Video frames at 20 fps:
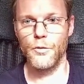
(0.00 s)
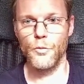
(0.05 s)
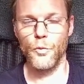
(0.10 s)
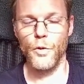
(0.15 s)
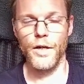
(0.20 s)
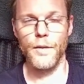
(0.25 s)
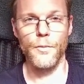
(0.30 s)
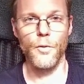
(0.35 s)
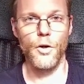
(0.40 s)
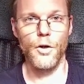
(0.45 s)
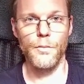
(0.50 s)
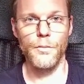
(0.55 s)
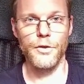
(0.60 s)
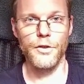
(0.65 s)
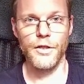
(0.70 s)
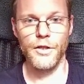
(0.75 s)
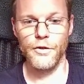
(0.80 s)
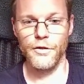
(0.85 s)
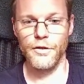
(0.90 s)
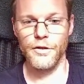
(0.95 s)
way more
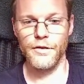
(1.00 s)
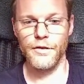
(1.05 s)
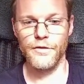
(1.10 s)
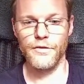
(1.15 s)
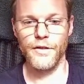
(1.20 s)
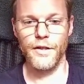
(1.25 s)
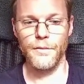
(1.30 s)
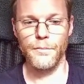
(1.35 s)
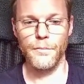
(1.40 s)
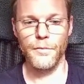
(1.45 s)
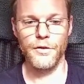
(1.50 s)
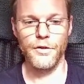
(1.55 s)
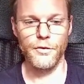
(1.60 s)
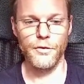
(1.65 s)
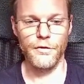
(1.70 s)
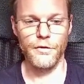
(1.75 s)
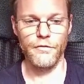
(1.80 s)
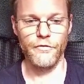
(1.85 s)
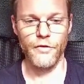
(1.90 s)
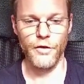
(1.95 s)
materials and
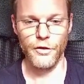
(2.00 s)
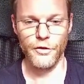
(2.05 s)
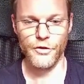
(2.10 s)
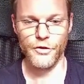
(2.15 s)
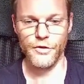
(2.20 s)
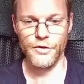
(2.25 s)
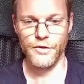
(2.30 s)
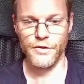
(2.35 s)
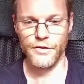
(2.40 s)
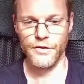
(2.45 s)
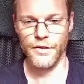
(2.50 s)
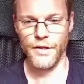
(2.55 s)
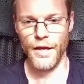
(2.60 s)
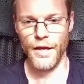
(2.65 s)
material functions.